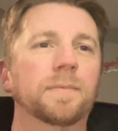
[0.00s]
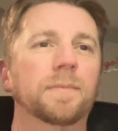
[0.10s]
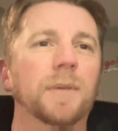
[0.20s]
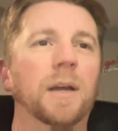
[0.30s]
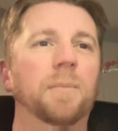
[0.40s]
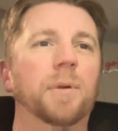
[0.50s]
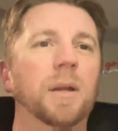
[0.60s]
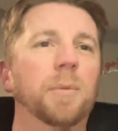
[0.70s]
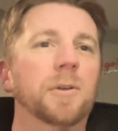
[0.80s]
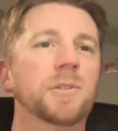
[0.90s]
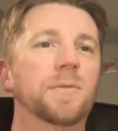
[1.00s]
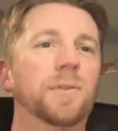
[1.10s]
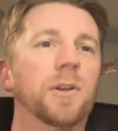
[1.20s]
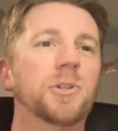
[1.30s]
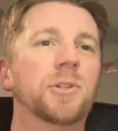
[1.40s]
Yeah, body parts in
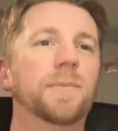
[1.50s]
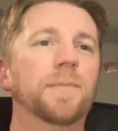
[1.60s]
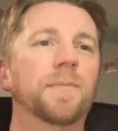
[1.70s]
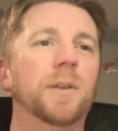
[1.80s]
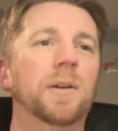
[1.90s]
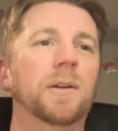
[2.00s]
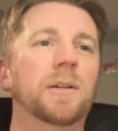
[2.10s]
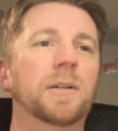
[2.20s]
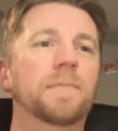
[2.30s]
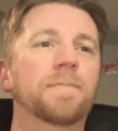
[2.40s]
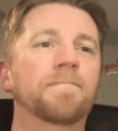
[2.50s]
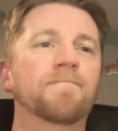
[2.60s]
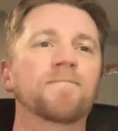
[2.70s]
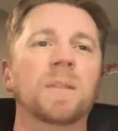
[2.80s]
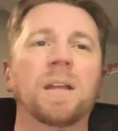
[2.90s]
French.
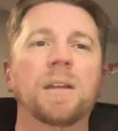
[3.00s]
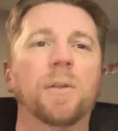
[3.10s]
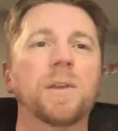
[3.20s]
Now